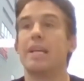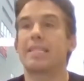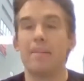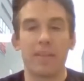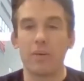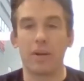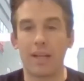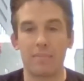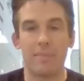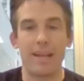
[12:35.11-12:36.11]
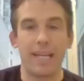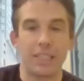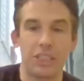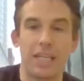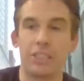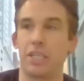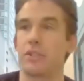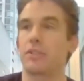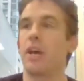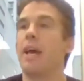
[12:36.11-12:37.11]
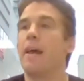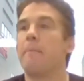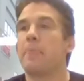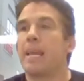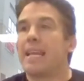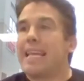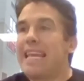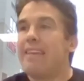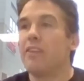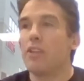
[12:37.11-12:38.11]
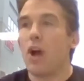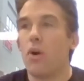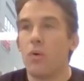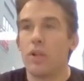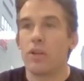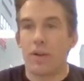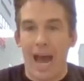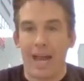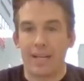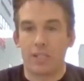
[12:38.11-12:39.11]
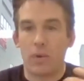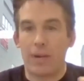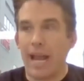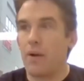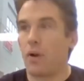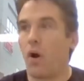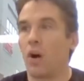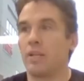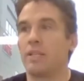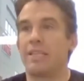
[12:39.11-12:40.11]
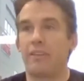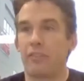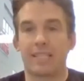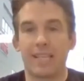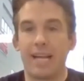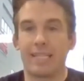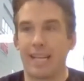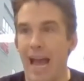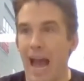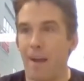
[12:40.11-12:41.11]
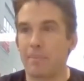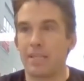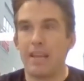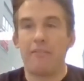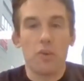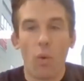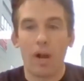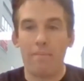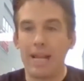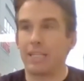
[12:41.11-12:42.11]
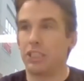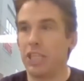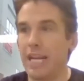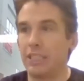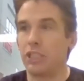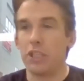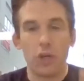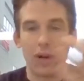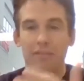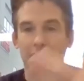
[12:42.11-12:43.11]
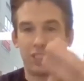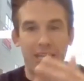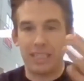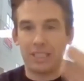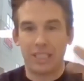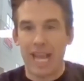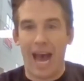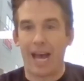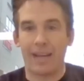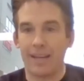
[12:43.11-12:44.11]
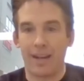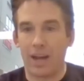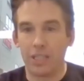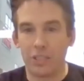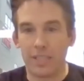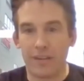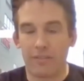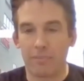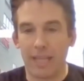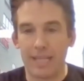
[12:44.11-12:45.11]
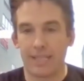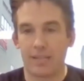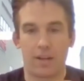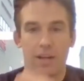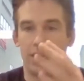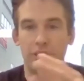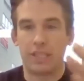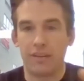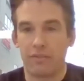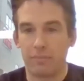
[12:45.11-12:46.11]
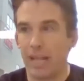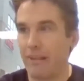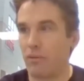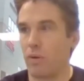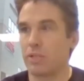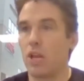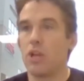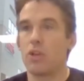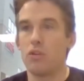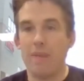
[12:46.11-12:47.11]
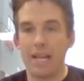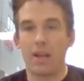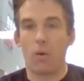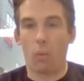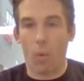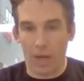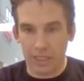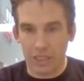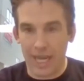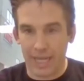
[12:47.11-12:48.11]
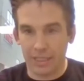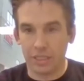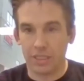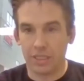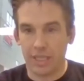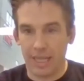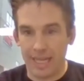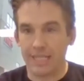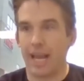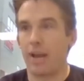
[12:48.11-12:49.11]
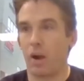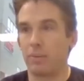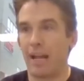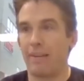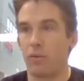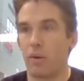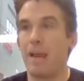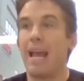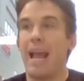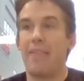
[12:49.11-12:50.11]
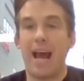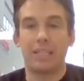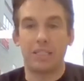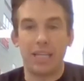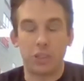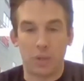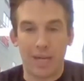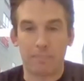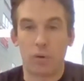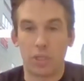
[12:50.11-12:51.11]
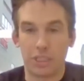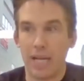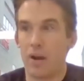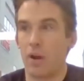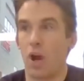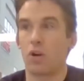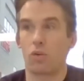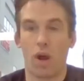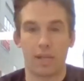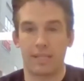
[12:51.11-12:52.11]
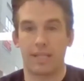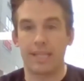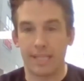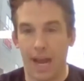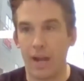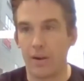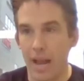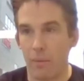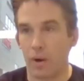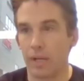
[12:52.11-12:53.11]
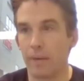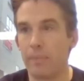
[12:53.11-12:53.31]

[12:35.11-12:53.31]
Same thing when it comes to making changes. Even though your ad is going out on different sites and apps, if you want to make a change, you don't have to change the ad in 100 different places on 100 different platforms. You make one change inside our platform, and that change will get pushed out across the entire network.